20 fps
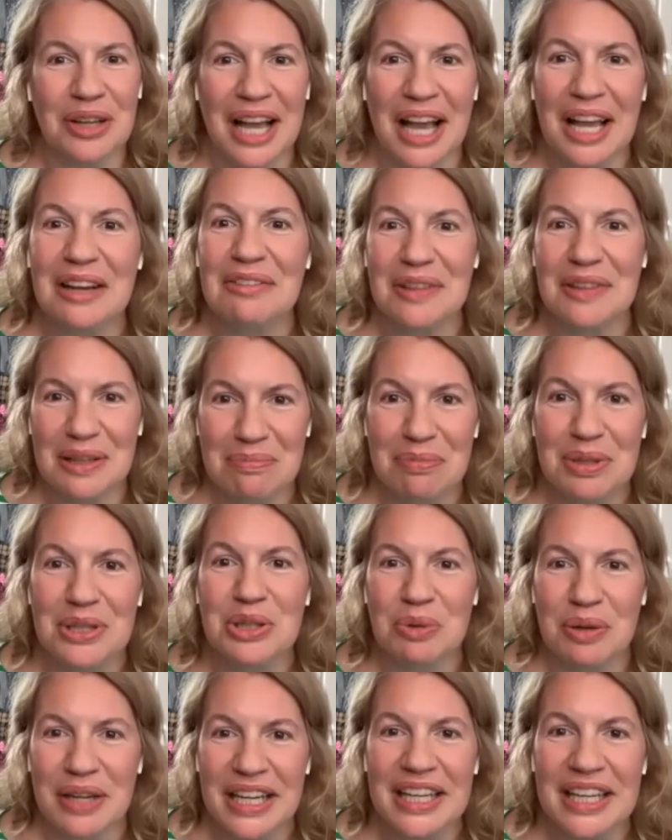kind of in
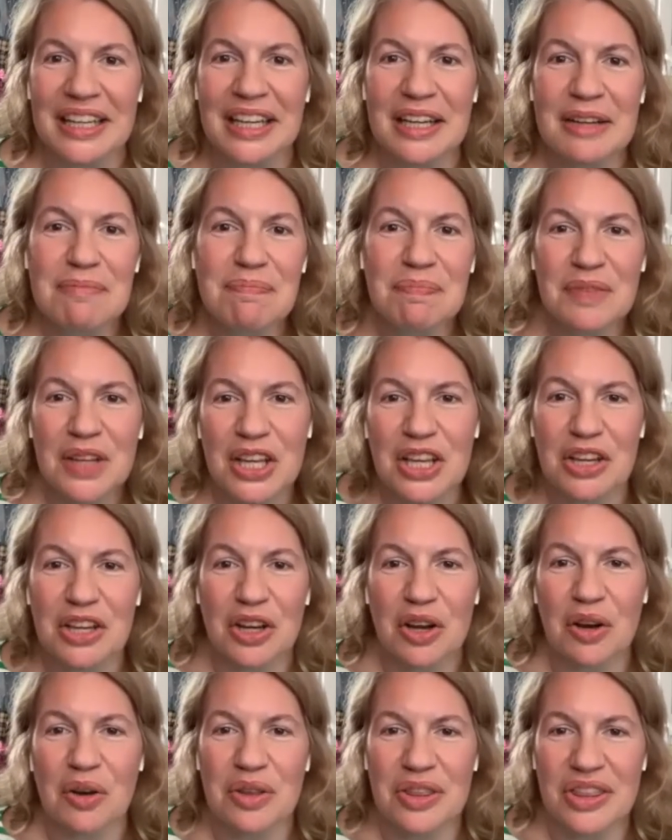between,
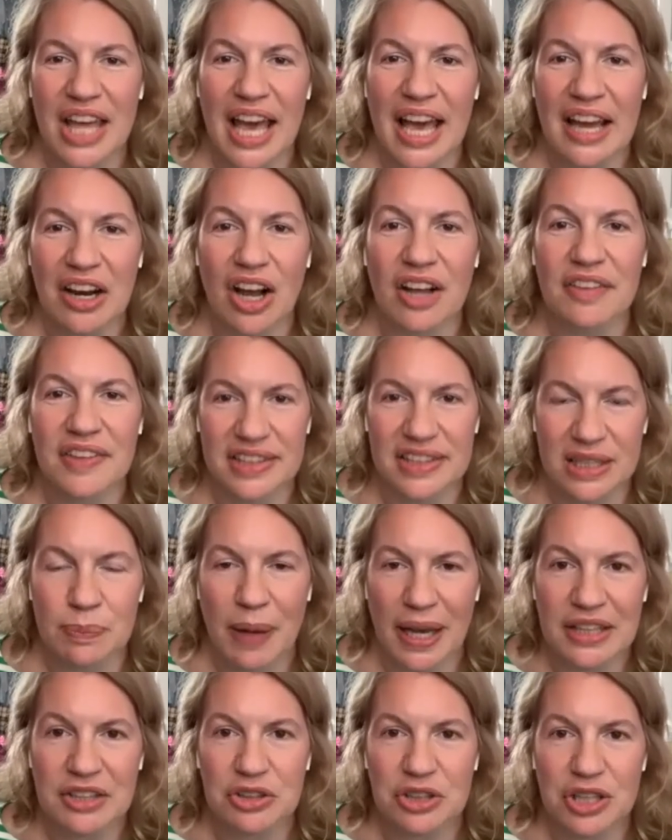that on the
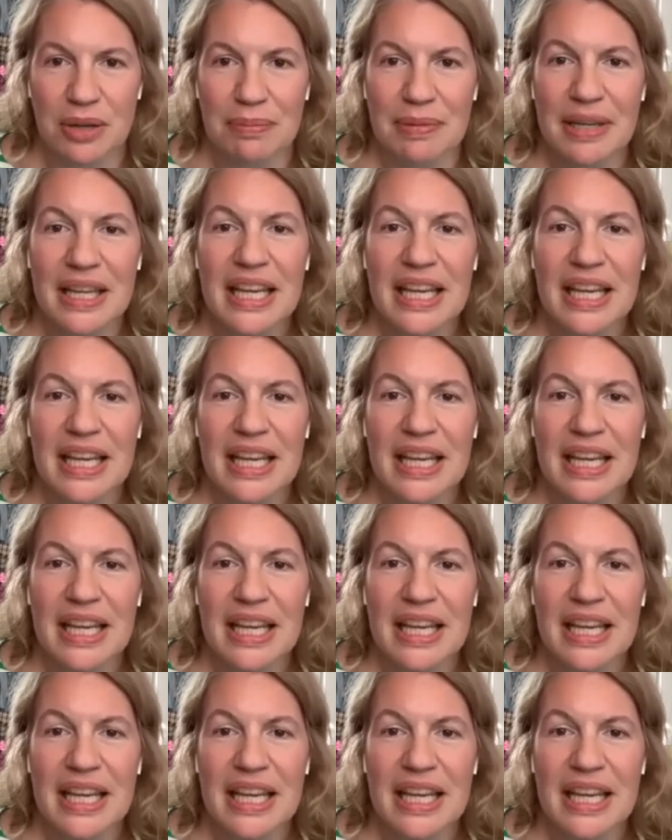spectrum.